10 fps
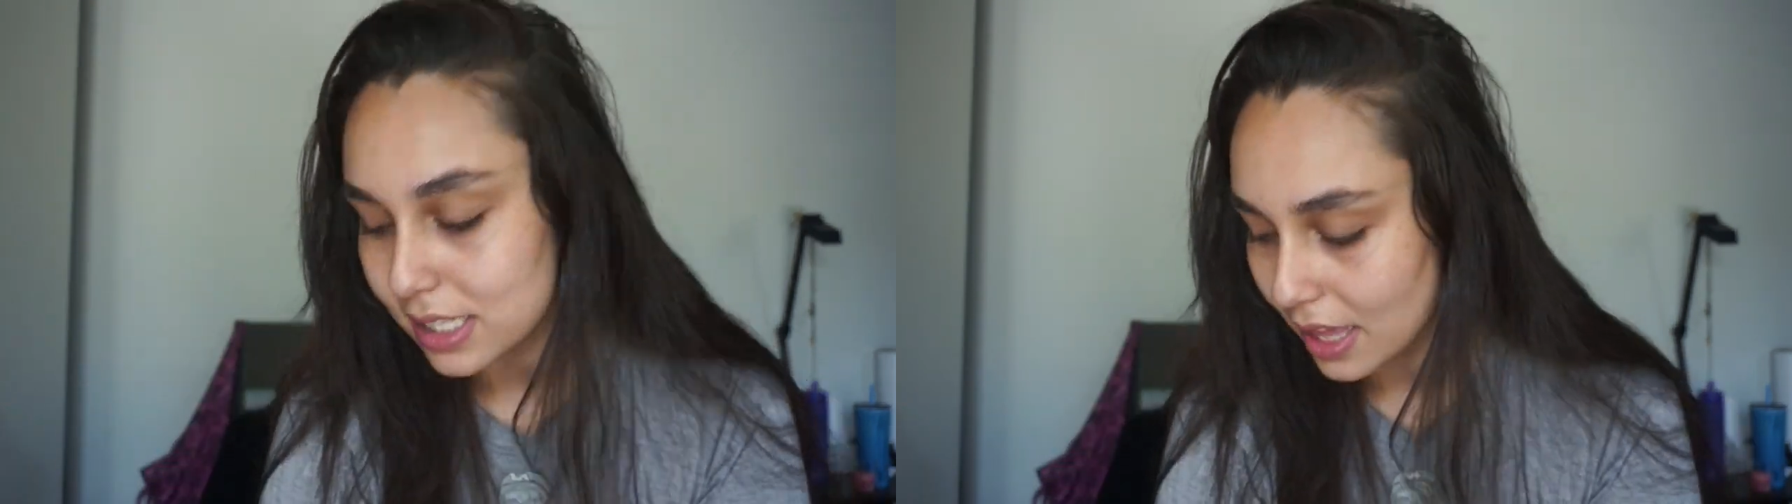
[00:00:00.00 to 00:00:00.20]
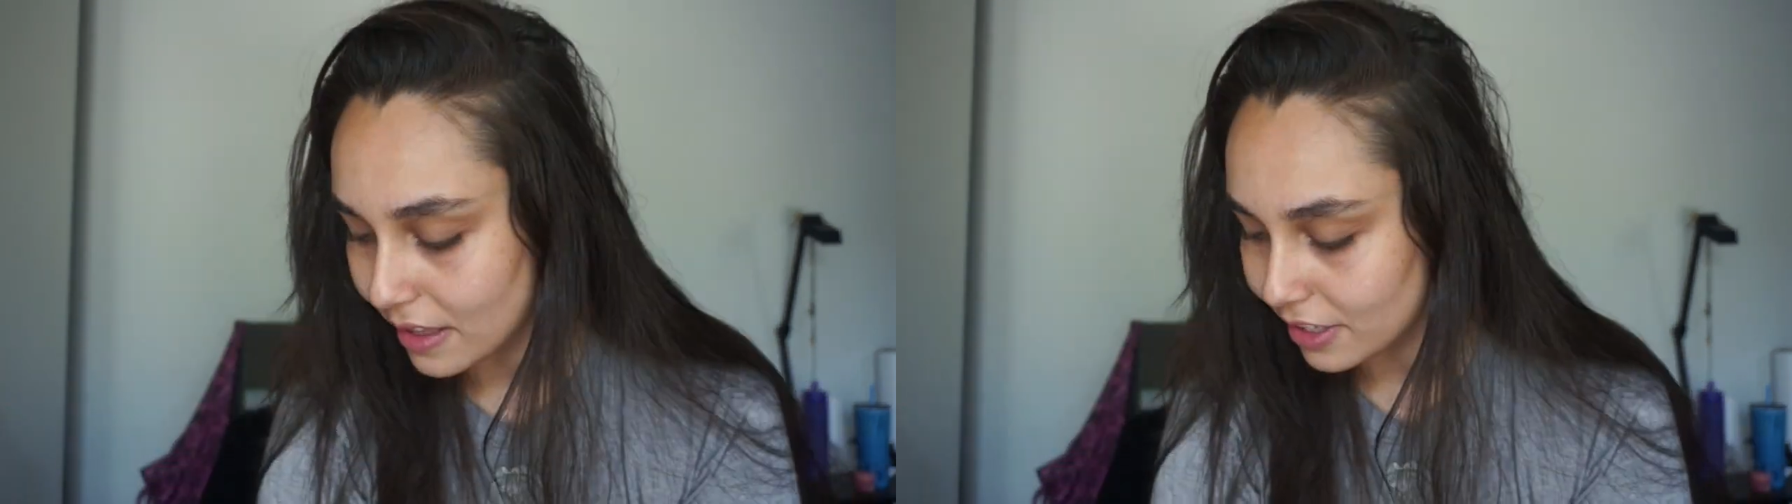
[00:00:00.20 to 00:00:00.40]

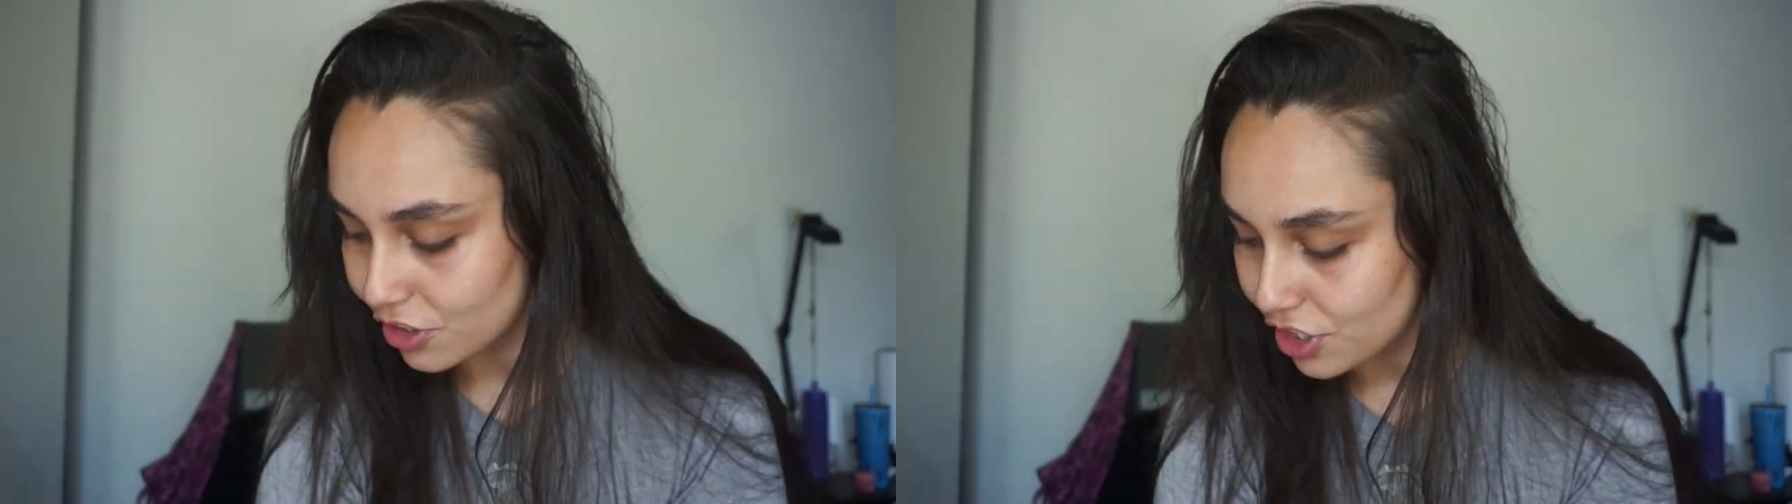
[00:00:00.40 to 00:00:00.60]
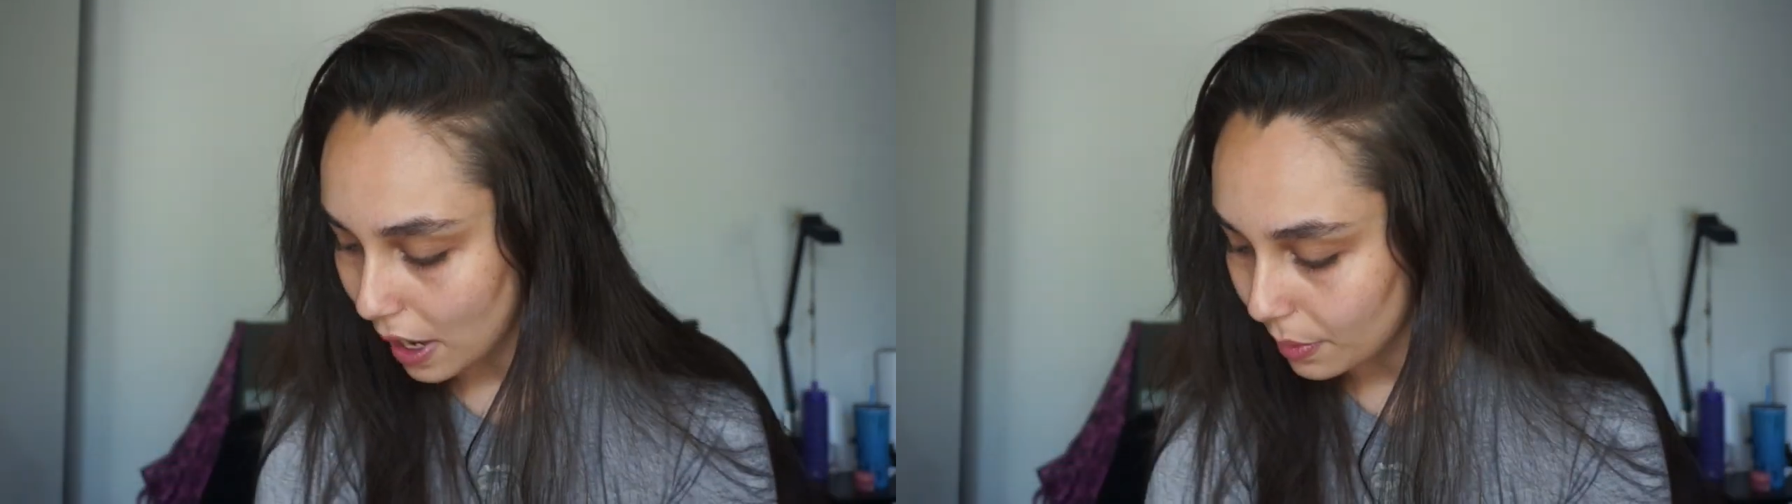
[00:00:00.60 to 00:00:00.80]
and then you
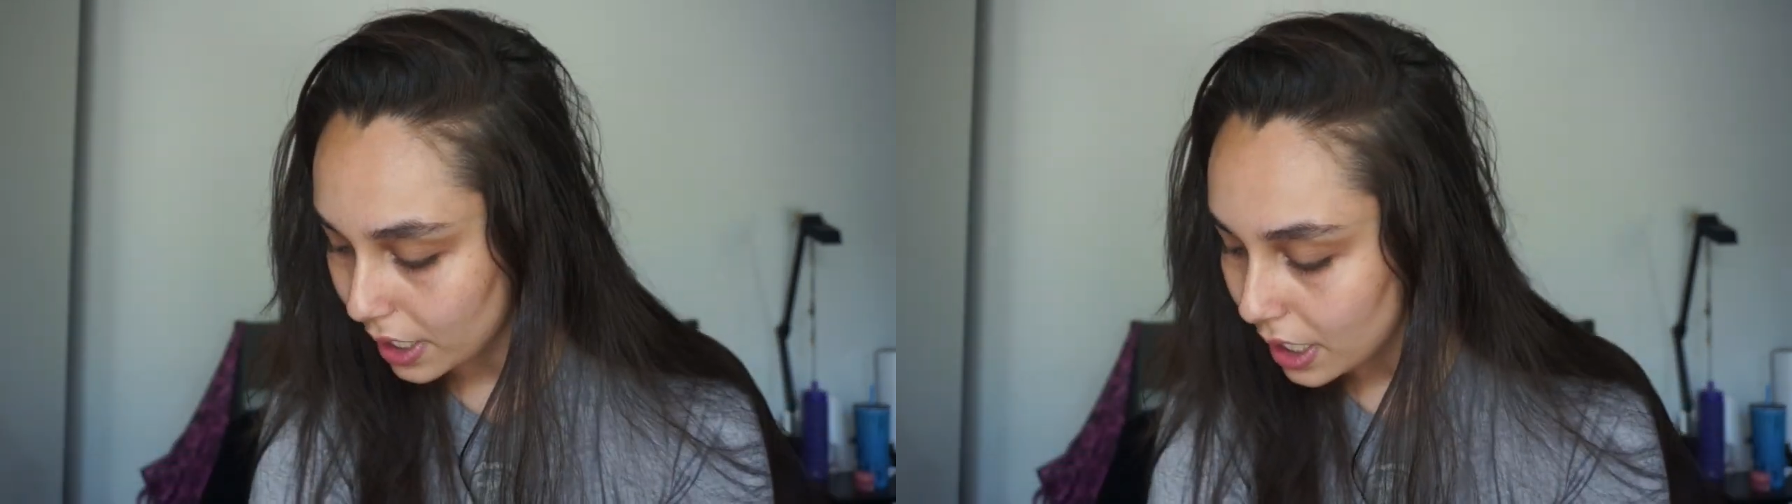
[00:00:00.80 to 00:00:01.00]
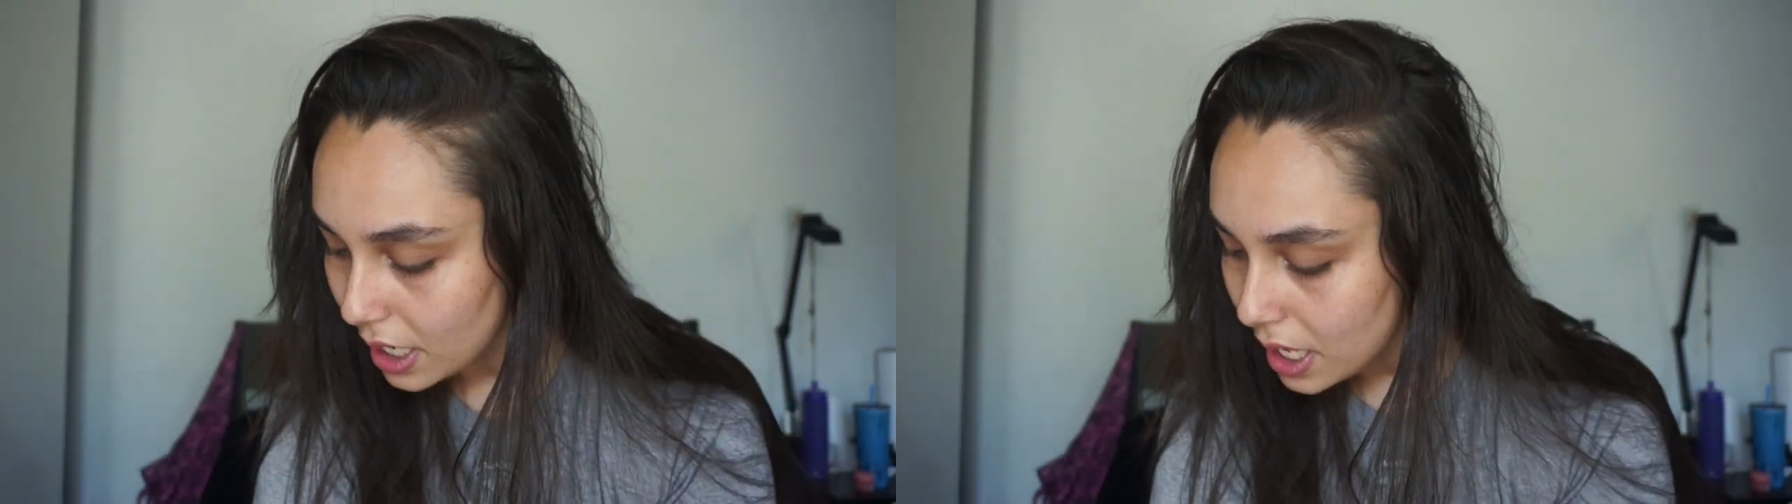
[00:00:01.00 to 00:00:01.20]

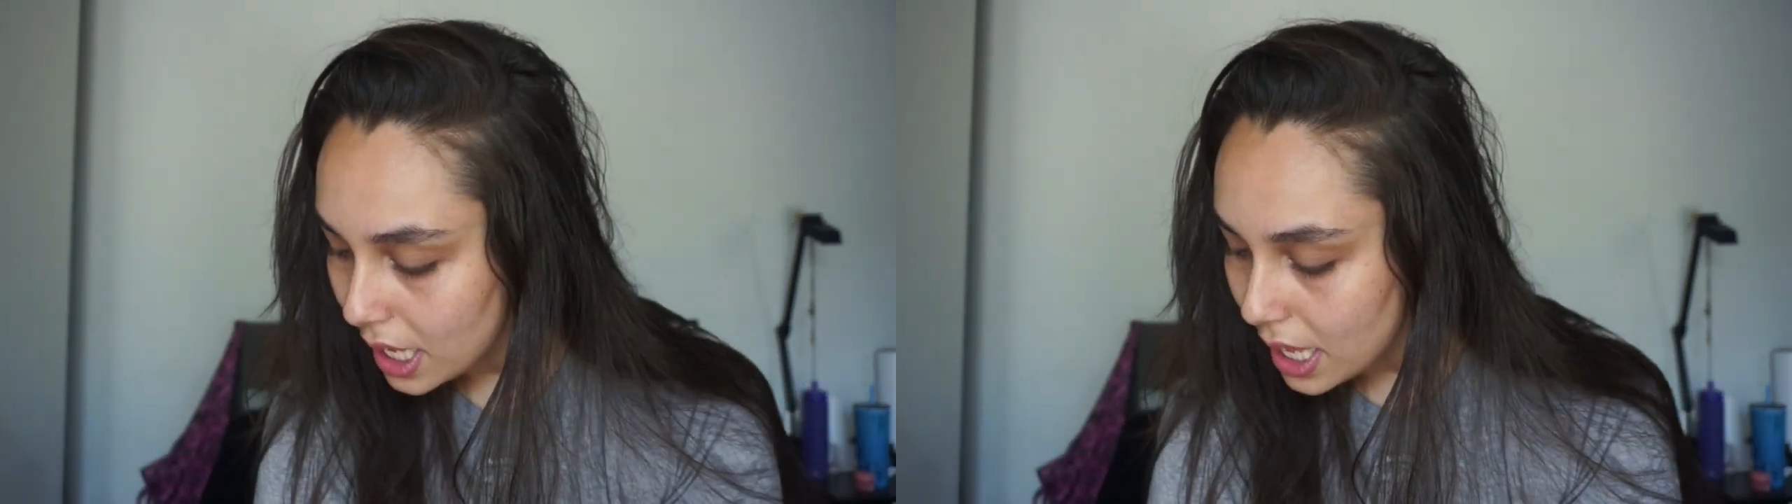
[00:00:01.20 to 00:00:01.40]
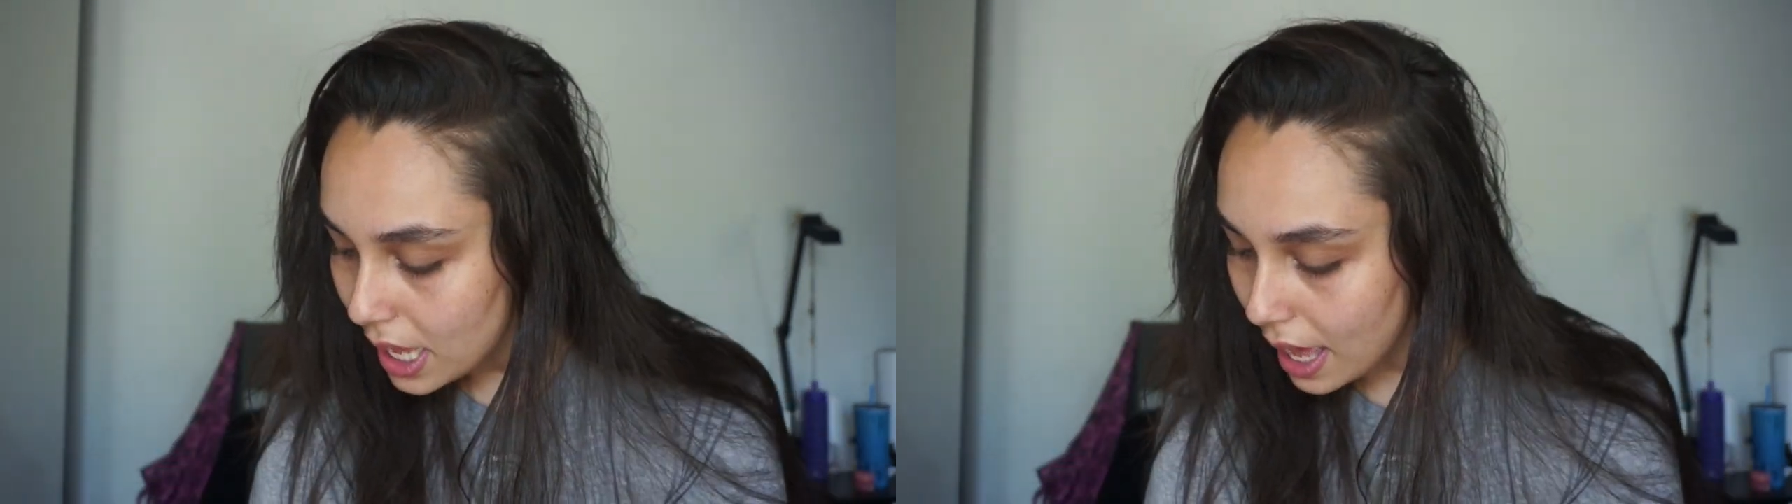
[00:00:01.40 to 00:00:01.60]
shower.
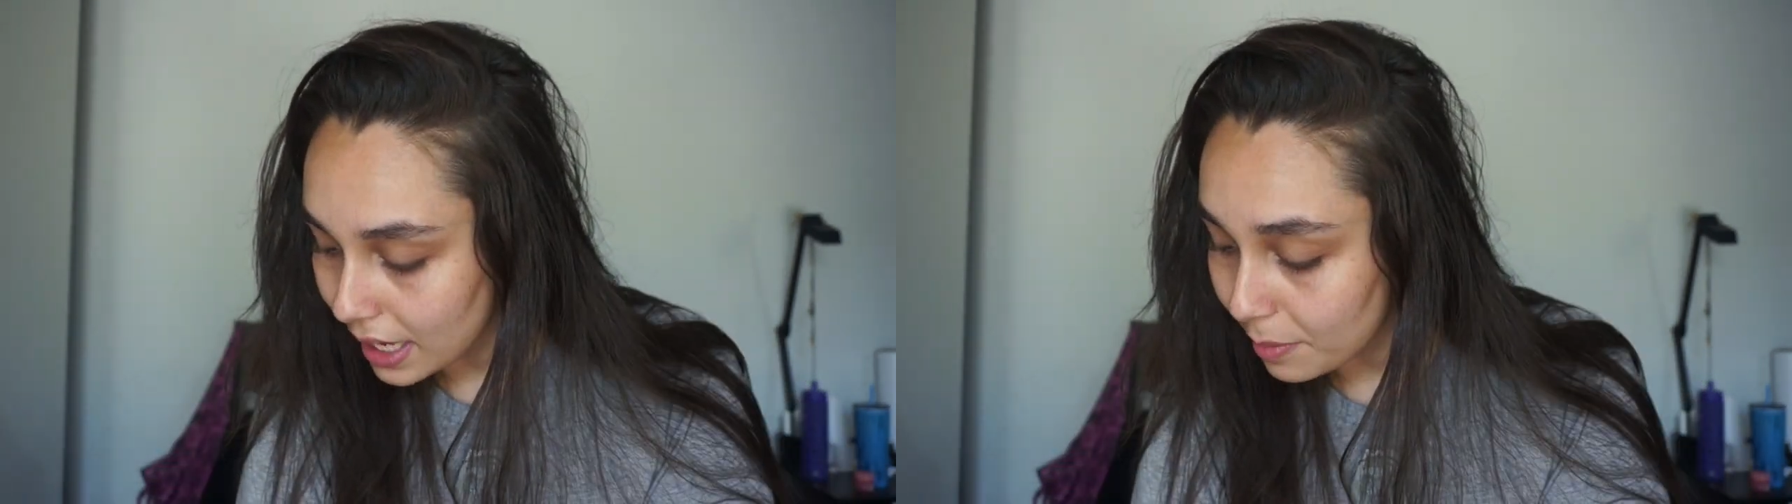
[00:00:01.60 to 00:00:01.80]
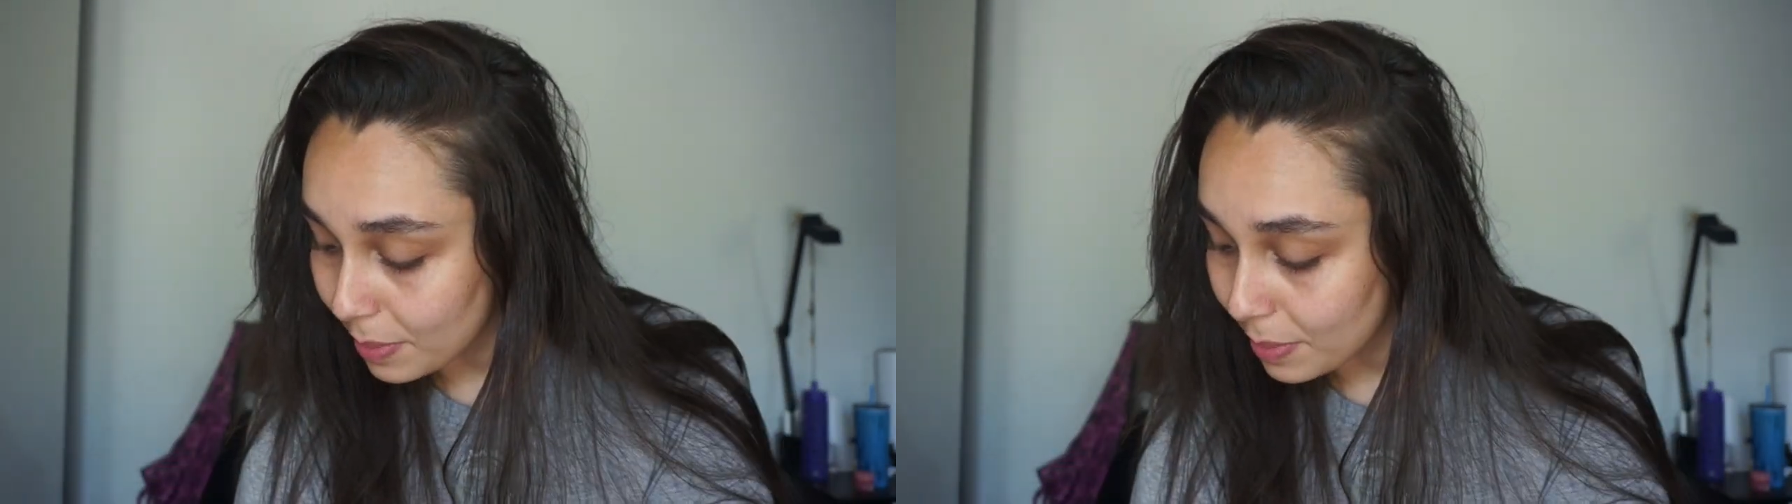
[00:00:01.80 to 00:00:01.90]
And